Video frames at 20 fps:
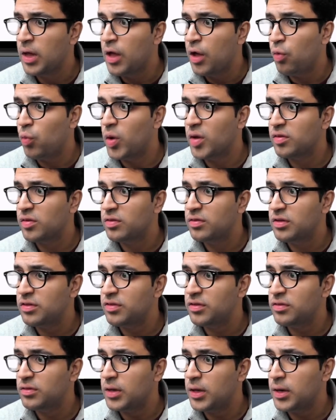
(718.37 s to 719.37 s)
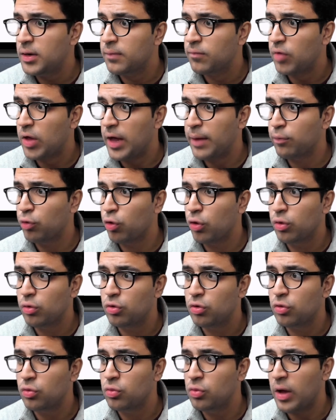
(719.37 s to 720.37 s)
Once this is done, I'm going
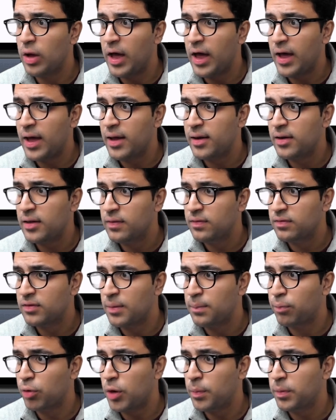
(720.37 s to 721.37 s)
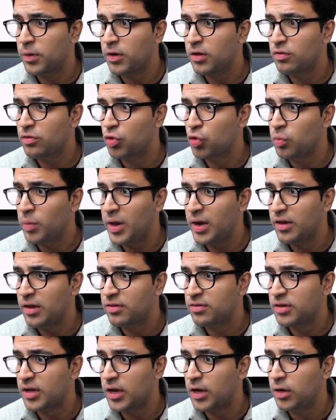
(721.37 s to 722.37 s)
to add some properties to my
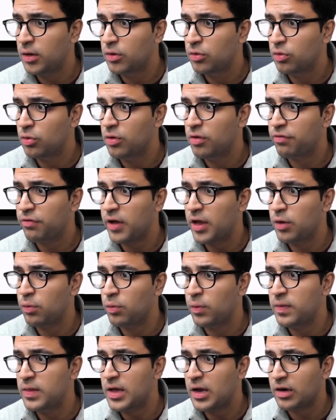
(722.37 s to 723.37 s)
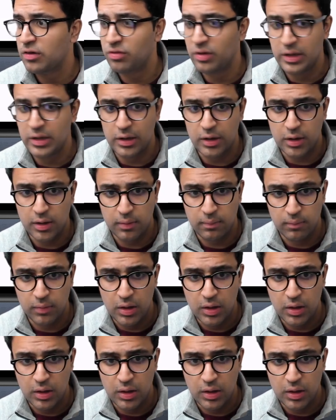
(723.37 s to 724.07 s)
list tile to define what they actually are.